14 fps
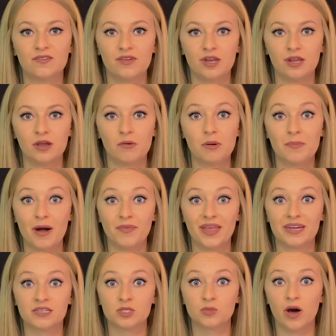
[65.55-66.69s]
a video about
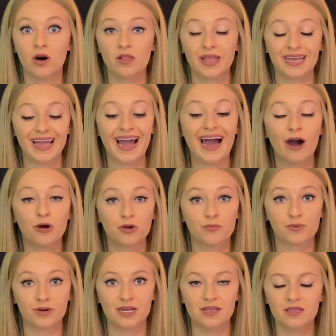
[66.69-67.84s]
that as well, like how to
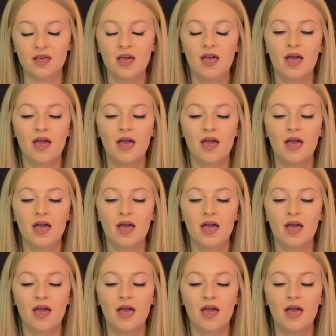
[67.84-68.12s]
breathe.